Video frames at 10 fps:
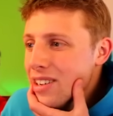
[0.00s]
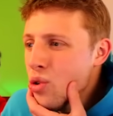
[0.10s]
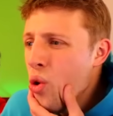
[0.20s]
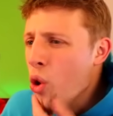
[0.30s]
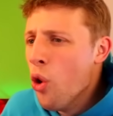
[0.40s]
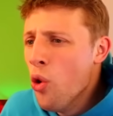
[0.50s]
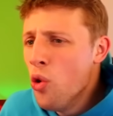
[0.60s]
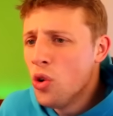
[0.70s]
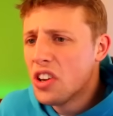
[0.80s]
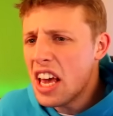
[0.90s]

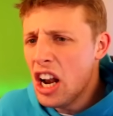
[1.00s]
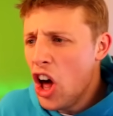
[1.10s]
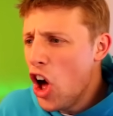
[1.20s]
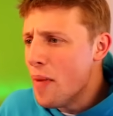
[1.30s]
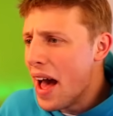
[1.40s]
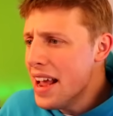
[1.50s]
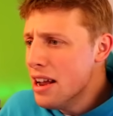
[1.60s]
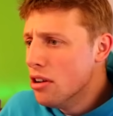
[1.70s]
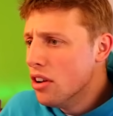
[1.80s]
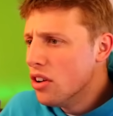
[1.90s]
Ooh, Giller,
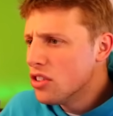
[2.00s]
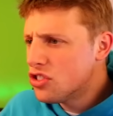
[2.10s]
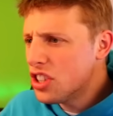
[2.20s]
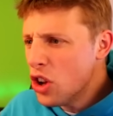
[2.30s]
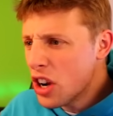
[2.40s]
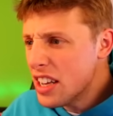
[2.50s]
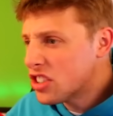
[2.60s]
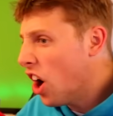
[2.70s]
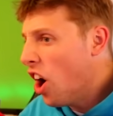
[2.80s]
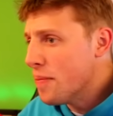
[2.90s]
mate. Oh, let's go. Just look at
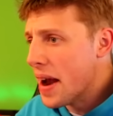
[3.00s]
his card,